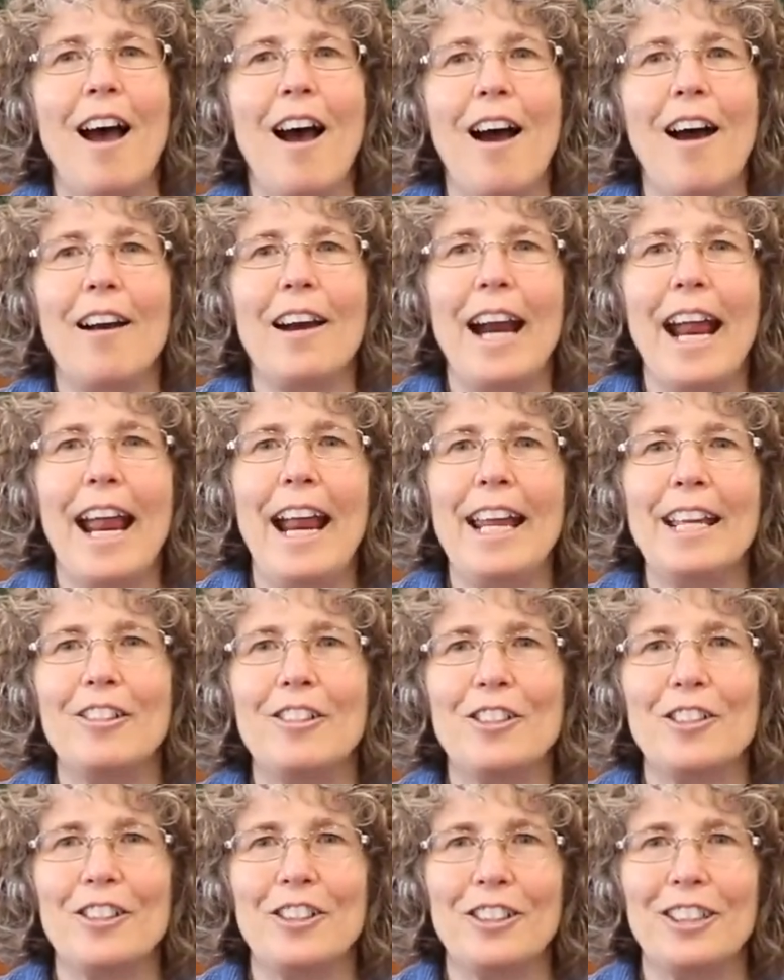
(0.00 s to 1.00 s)
our
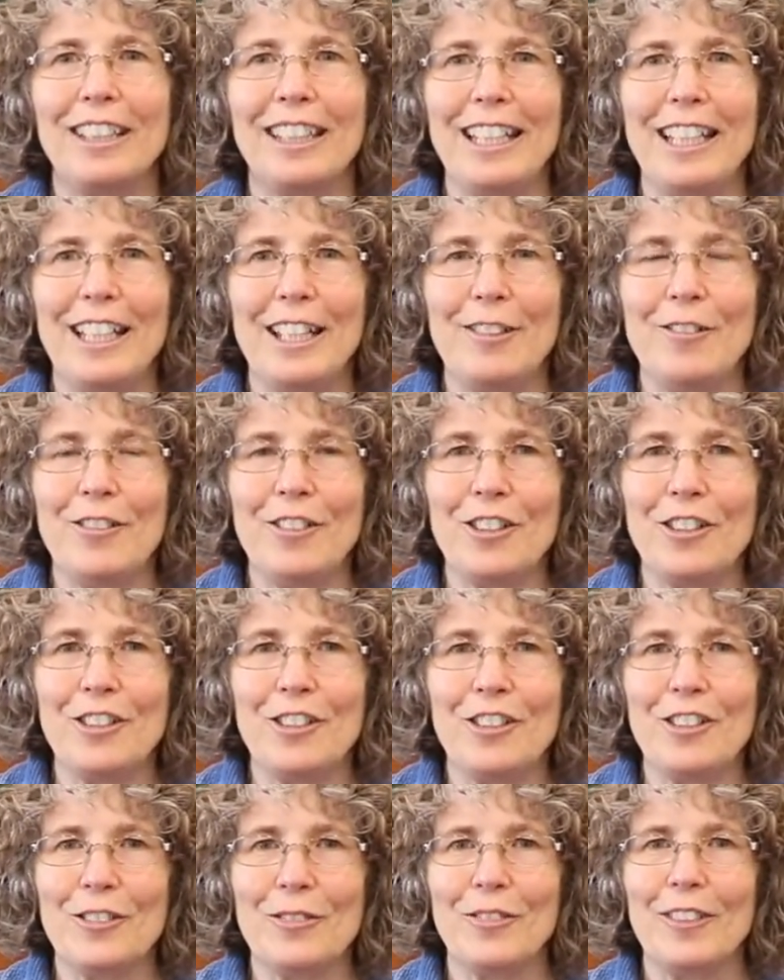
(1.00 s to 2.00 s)
hands are
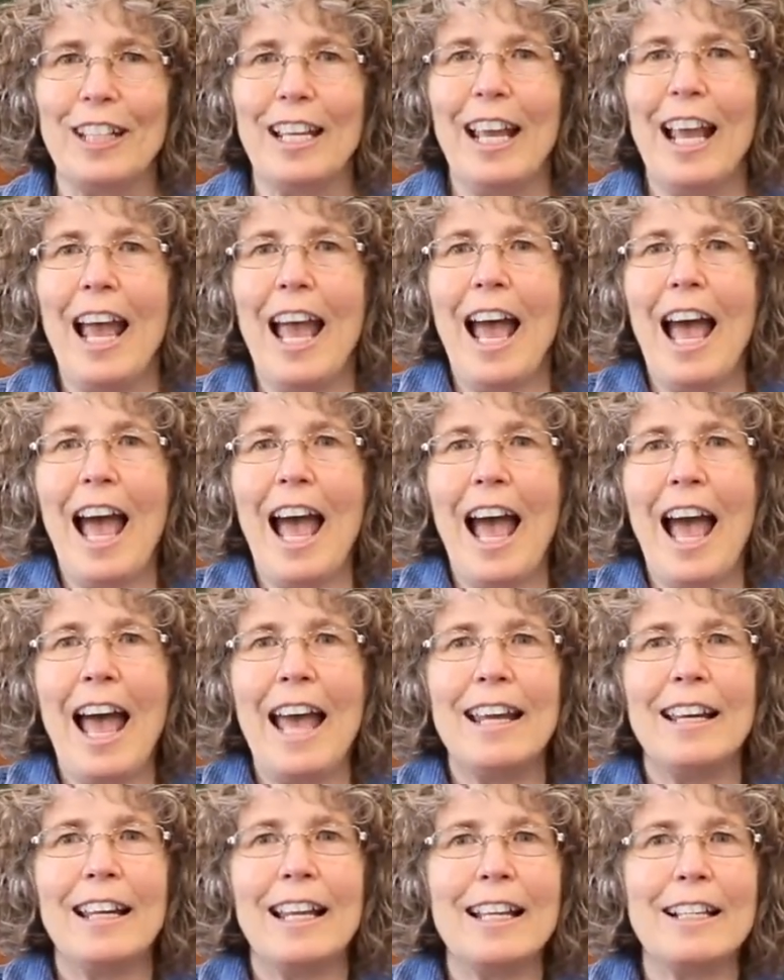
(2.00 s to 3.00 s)
leaves,
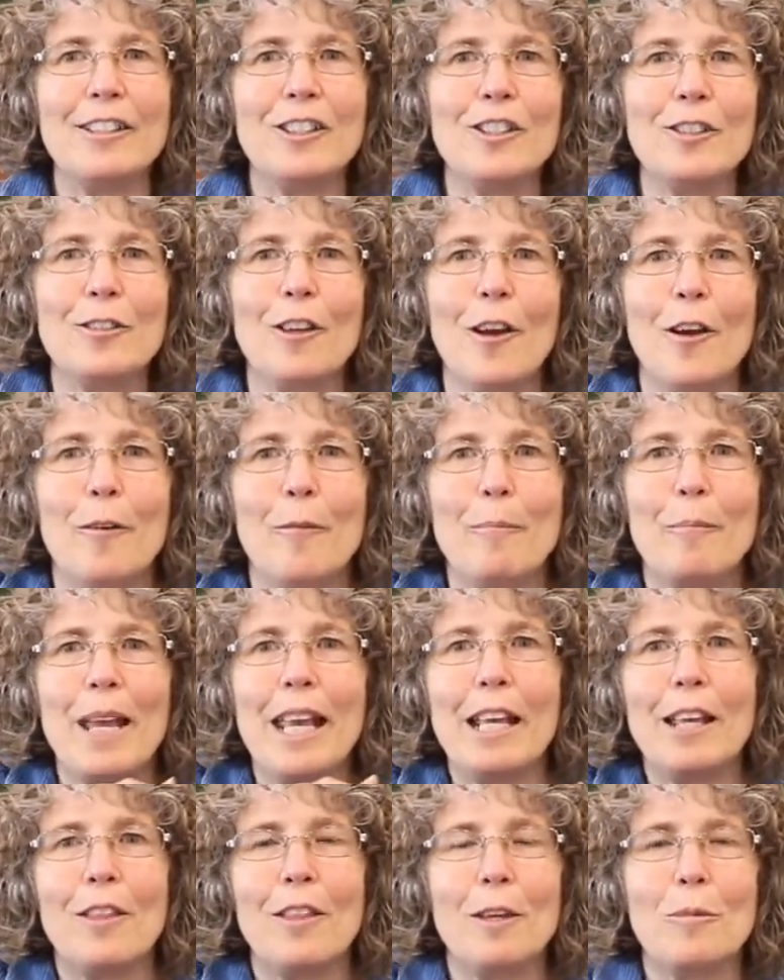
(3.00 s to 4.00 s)
and let's
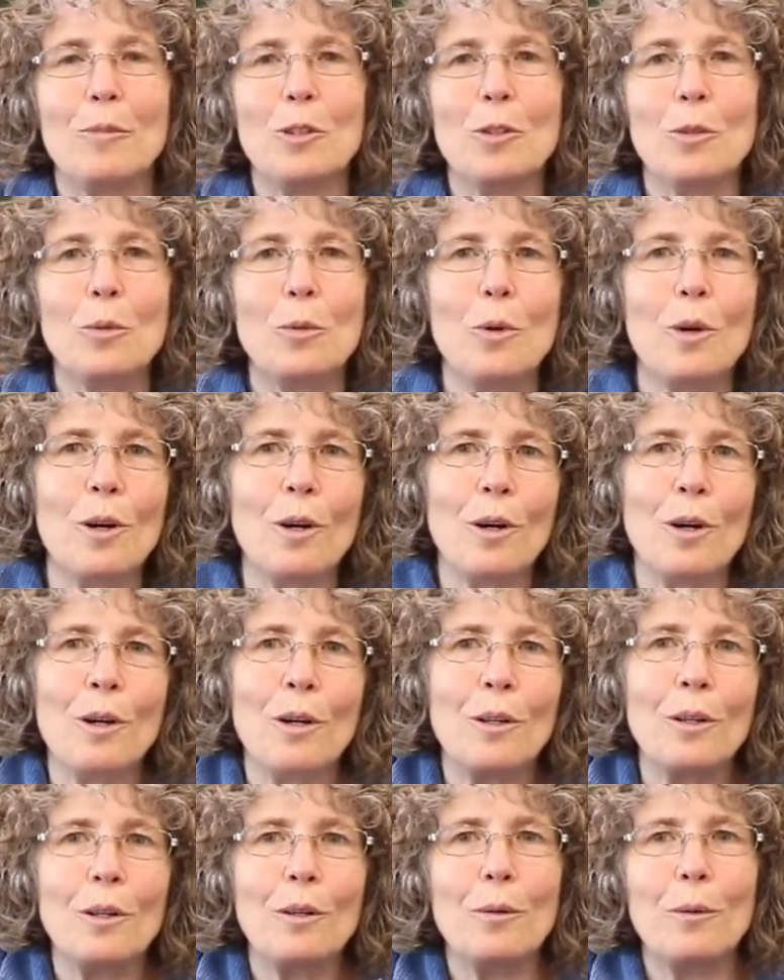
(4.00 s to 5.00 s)
make them
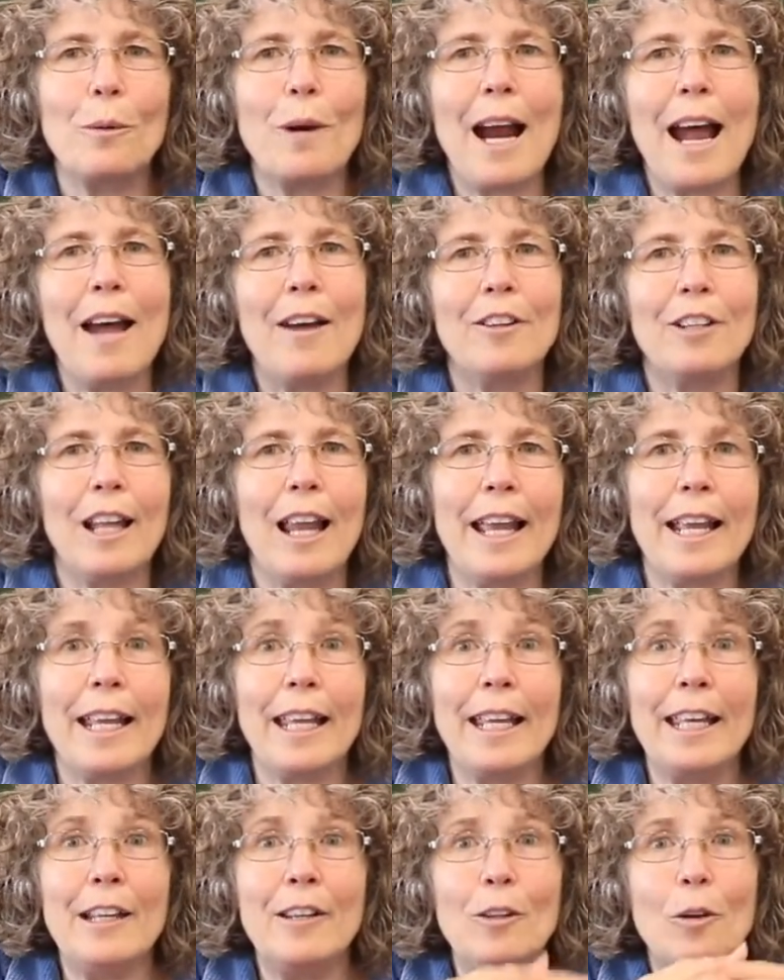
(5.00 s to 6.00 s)
twirl around
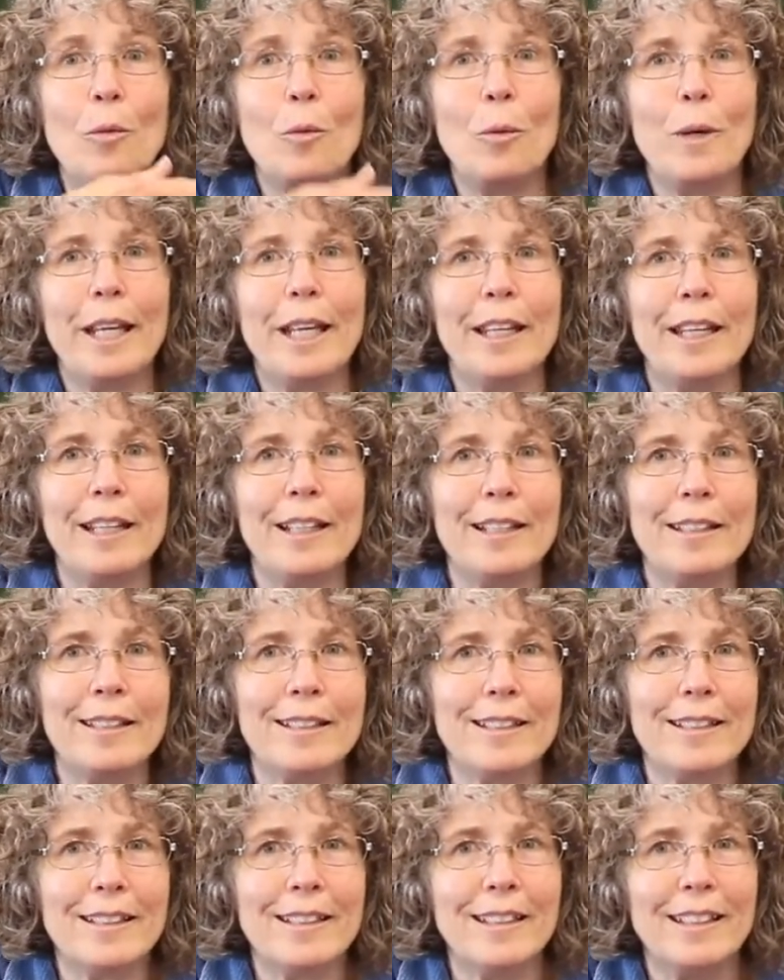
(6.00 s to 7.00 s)
like in the wind.
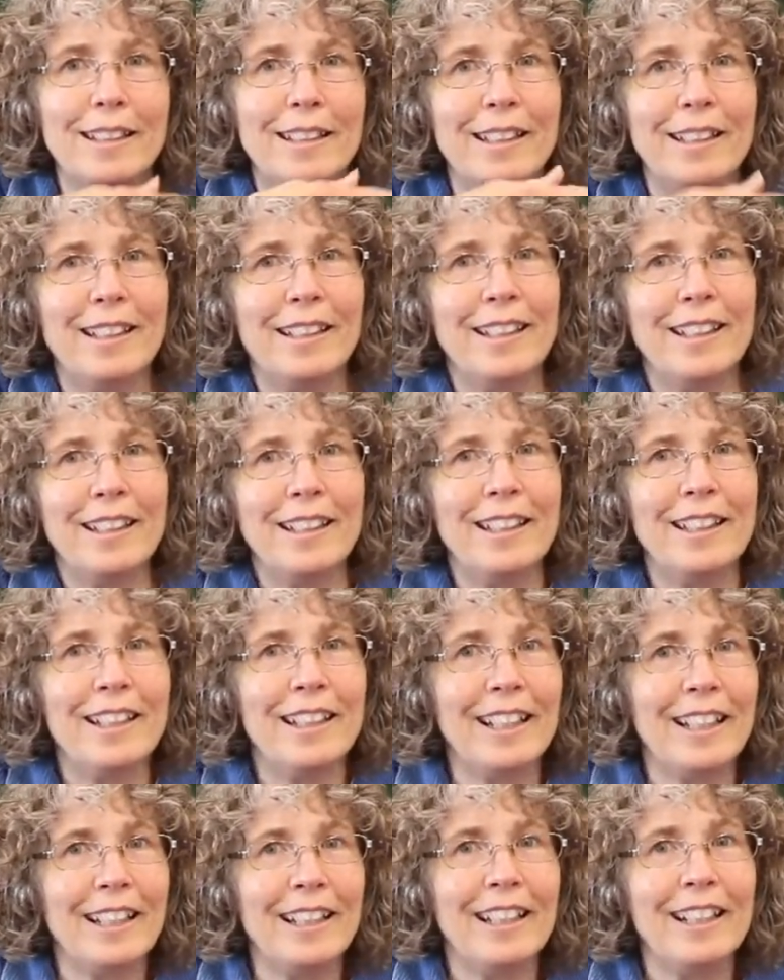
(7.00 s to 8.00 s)

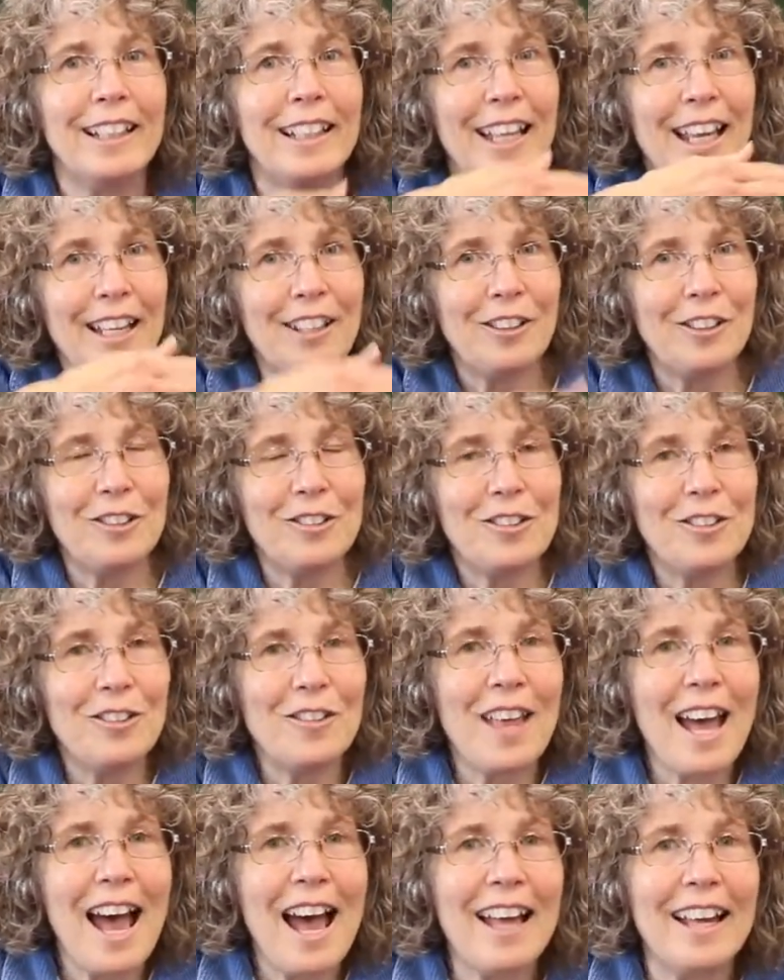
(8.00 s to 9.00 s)
Can you do
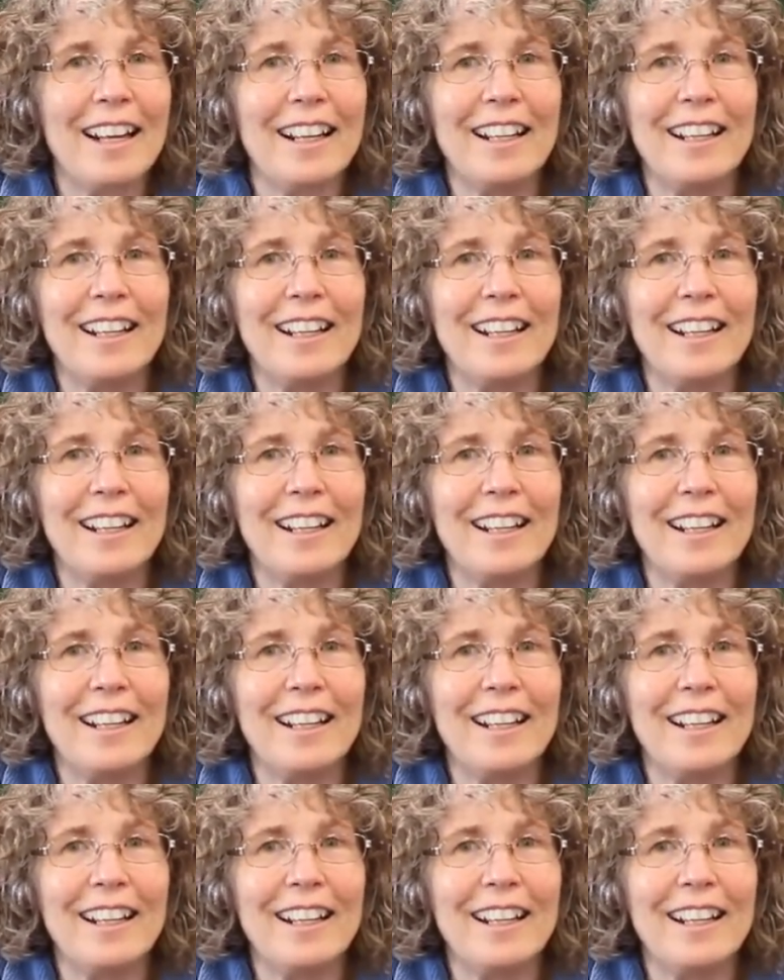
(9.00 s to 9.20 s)
that?